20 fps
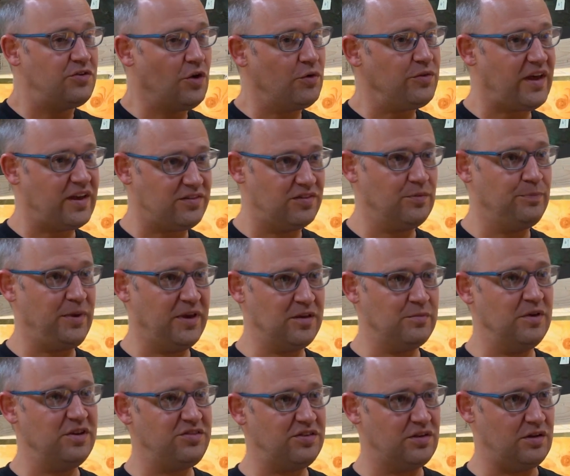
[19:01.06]
So that's a big
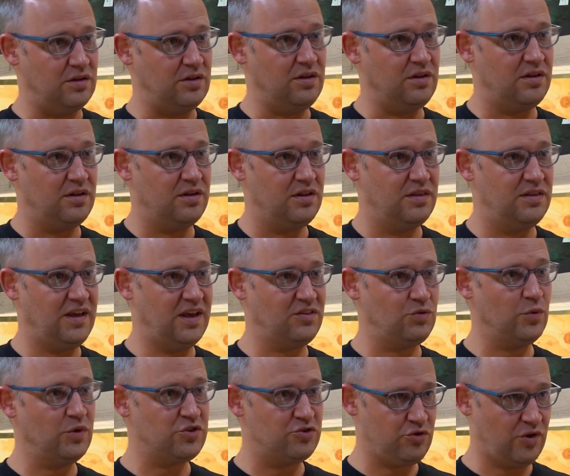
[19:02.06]
mission. That's
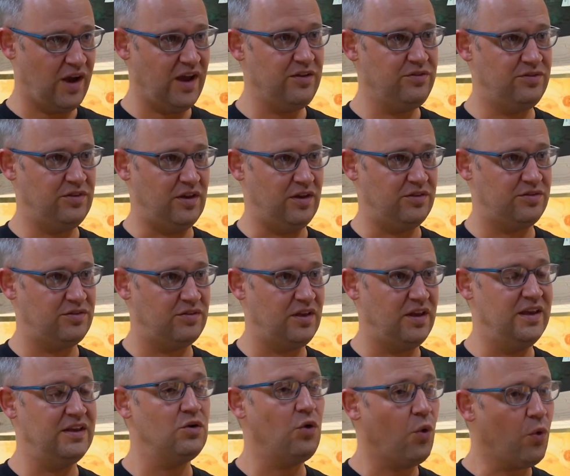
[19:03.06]
what drives us.
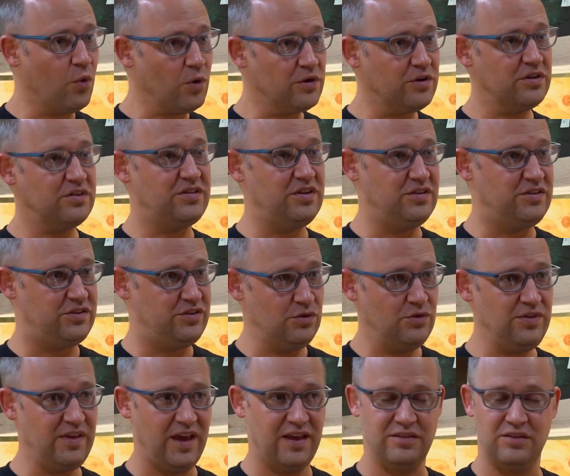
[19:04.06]
In order to
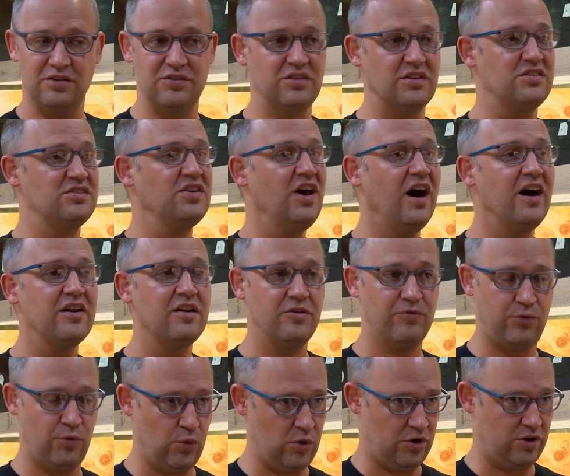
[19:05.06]
do that, there's a ton
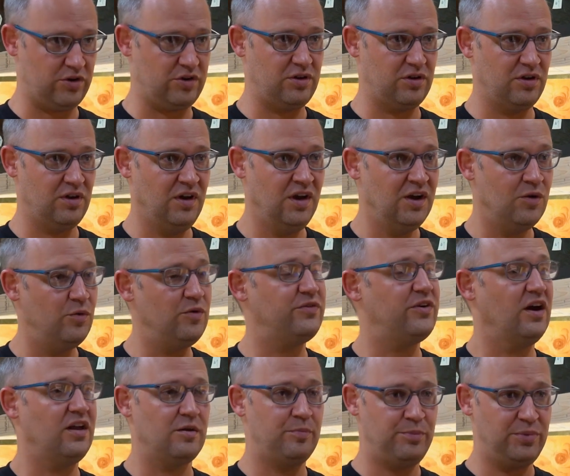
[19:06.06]
of work. We've
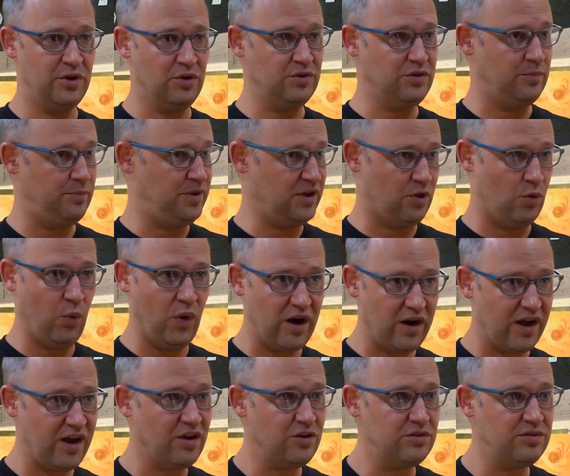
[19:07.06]
got to build a big
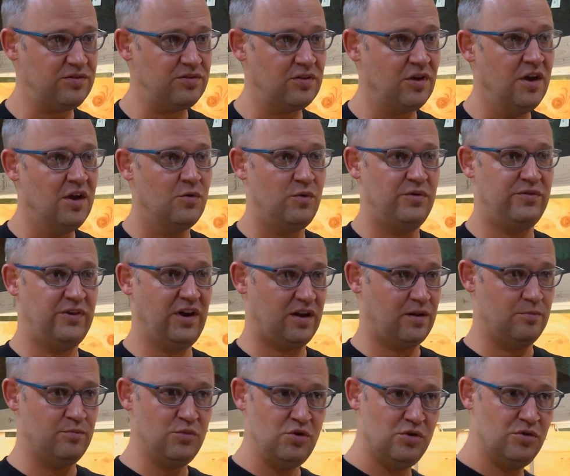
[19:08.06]
warehouse. We've got to
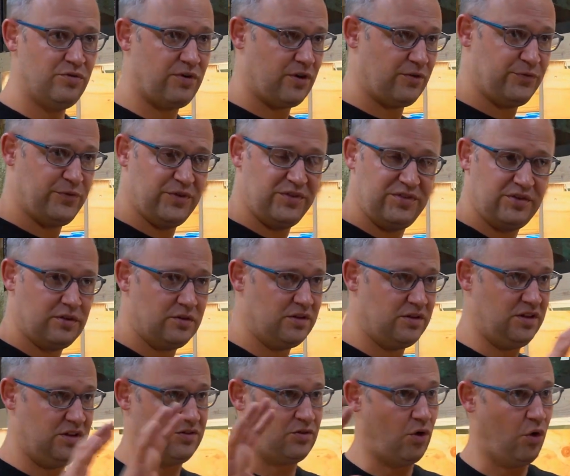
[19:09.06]
move our
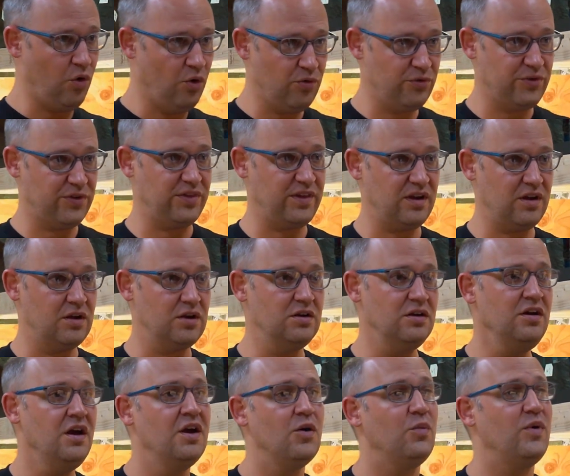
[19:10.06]
facilities over there.
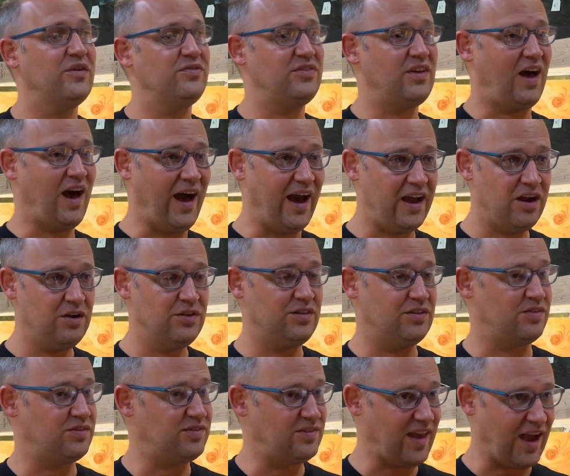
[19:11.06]
We have to hire the
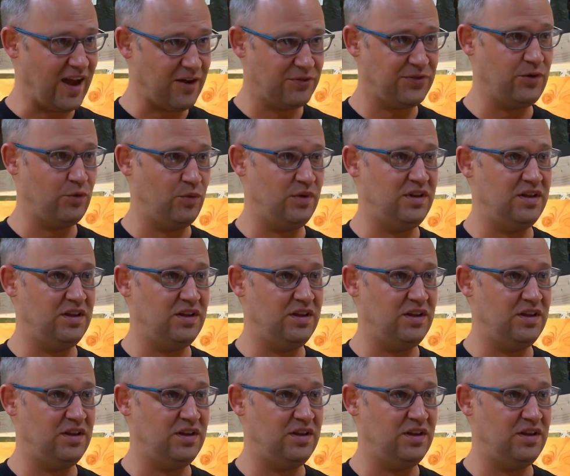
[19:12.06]
staff that we